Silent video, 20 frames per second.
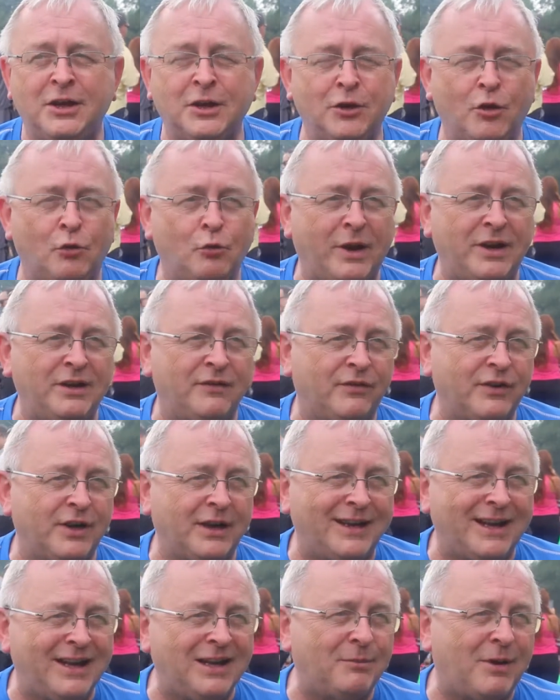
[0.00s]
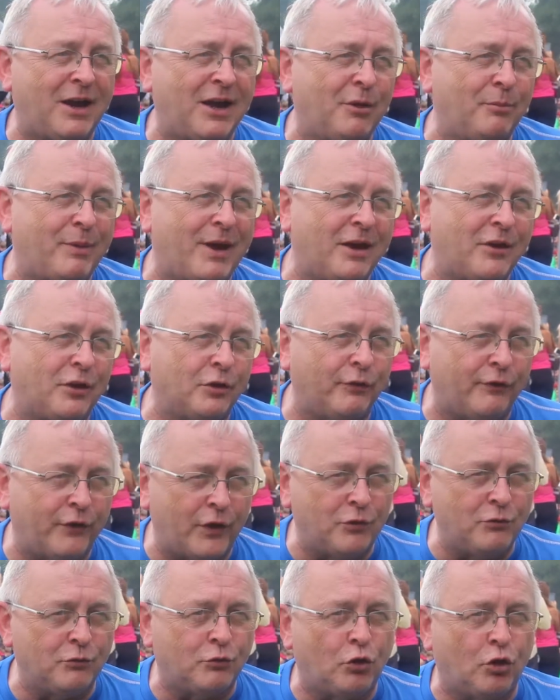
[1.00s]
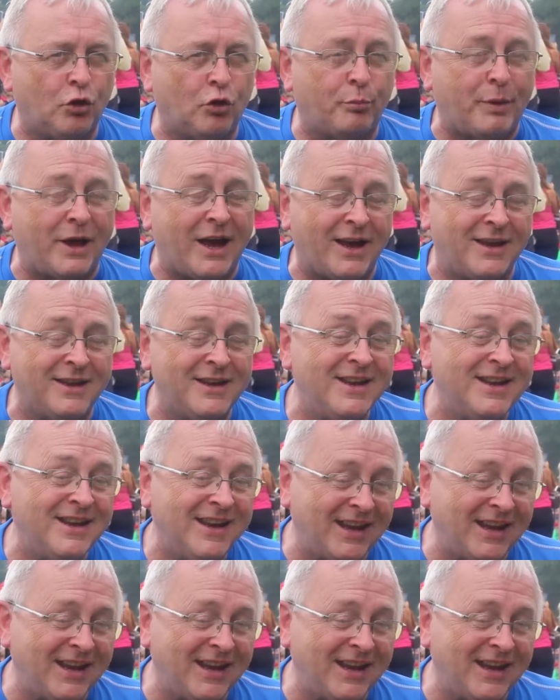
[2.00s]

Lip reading: You're not waiting for an email back or a phone call back.